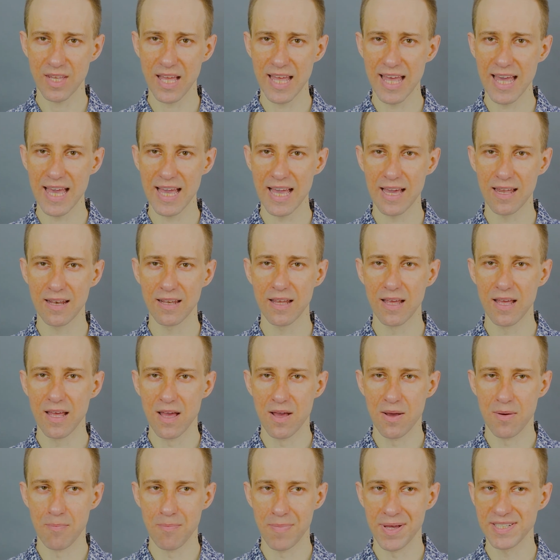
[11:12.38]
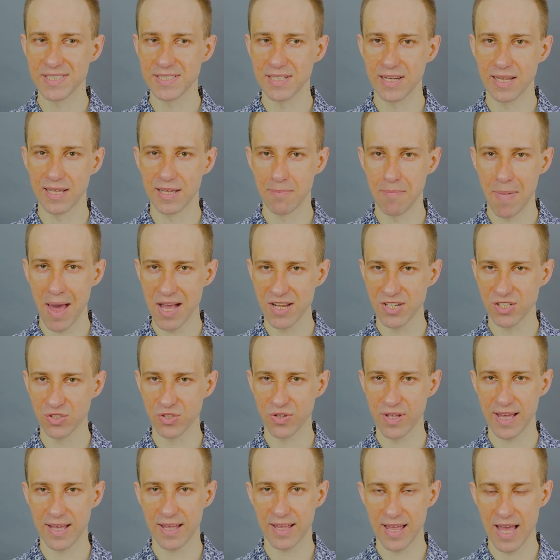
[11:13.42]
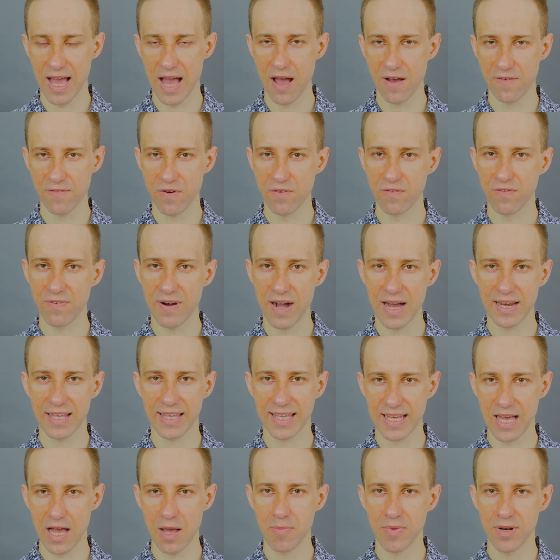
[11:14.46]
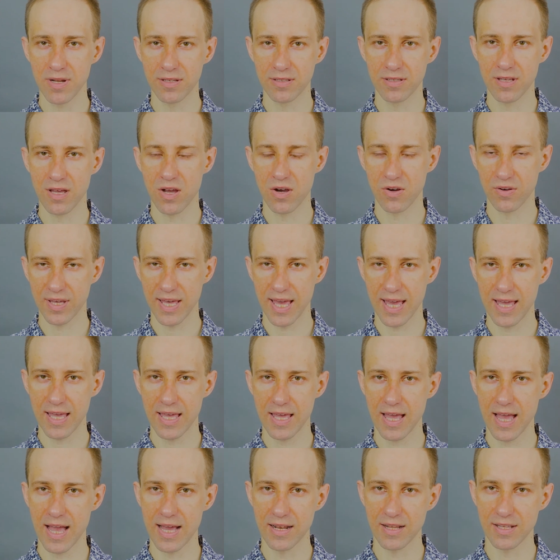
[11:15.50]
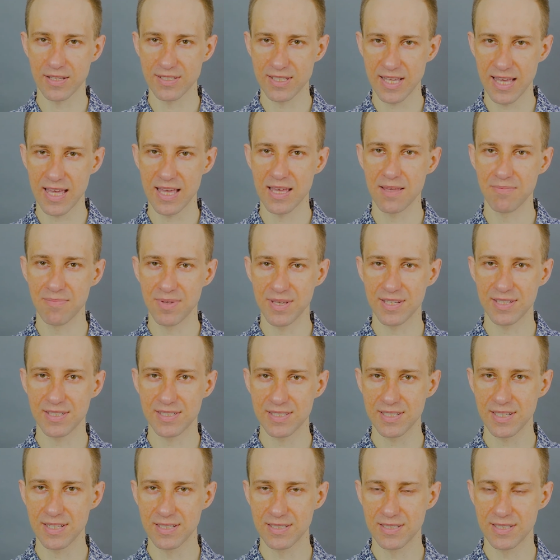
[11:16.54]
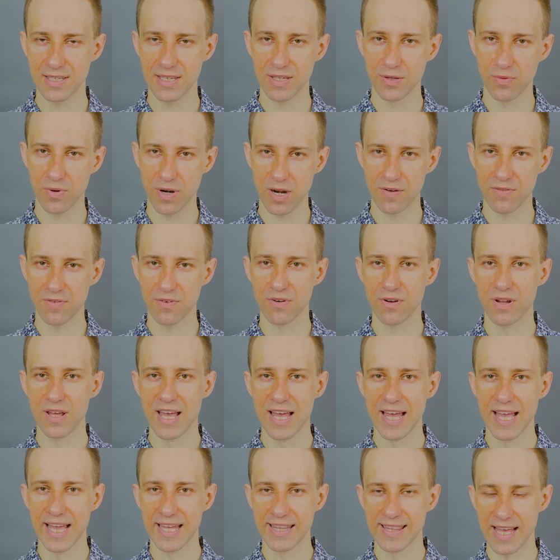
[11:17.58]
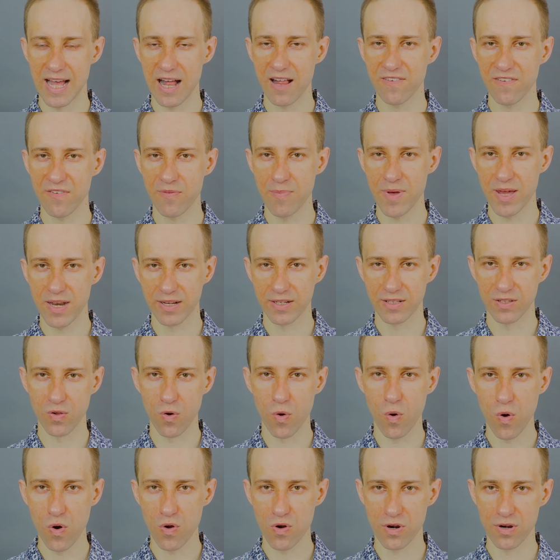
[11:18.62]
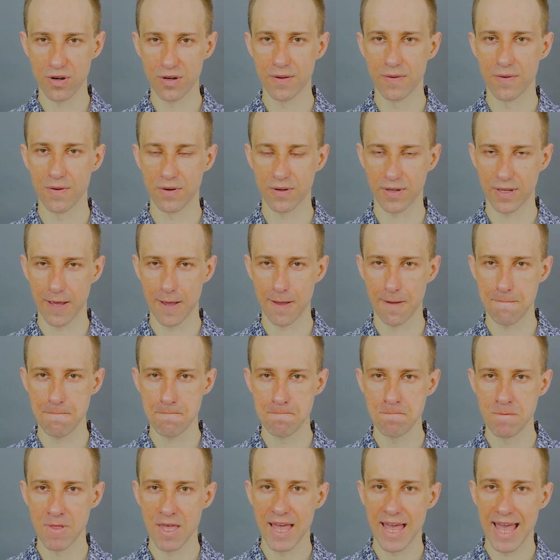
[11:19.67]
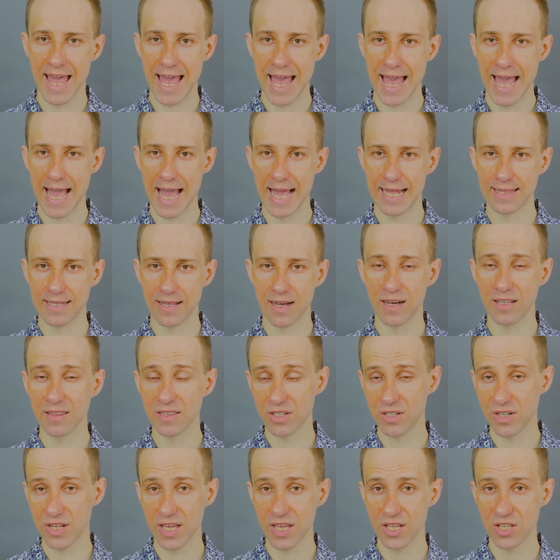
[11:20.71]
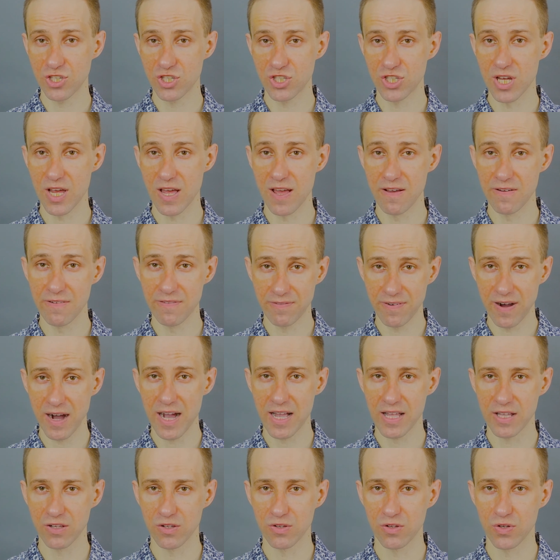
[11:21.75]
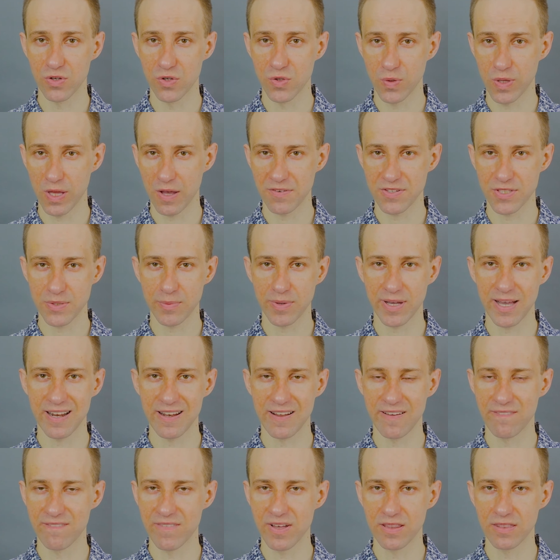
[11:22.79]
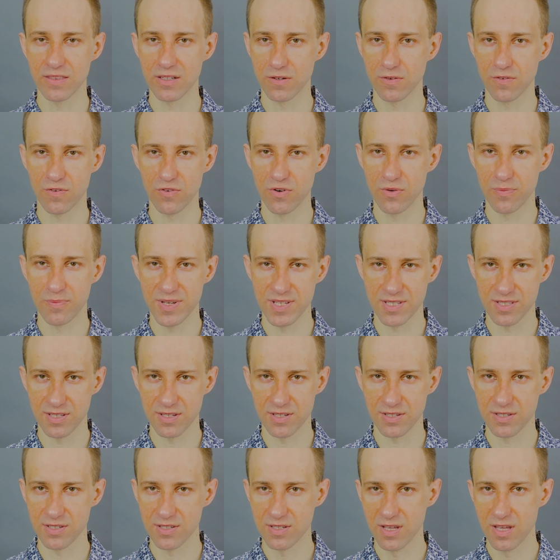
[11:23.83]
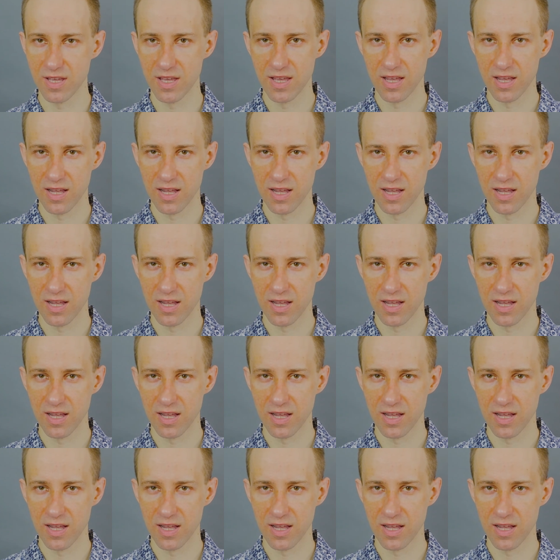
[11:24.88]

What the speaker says: And basically imagine you have a filing cabinet, okay, and it's A, B, C, D, whatever in alphabetical order, okay? And under each file, you have some kind of vendor for a business.